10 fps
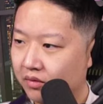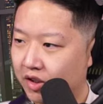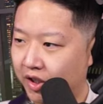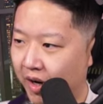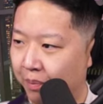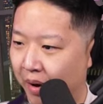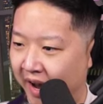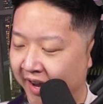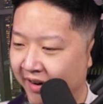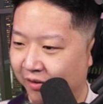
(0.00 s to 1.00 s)
Should I buy
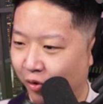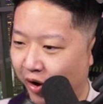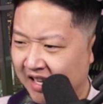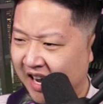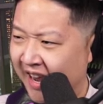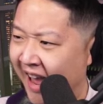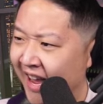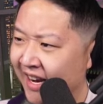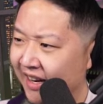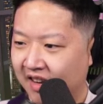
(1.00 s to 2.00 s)
it? What? I
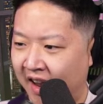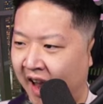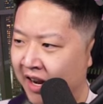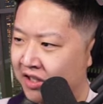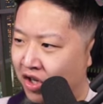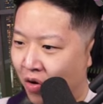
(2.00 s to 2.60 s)
hate it. I hate it so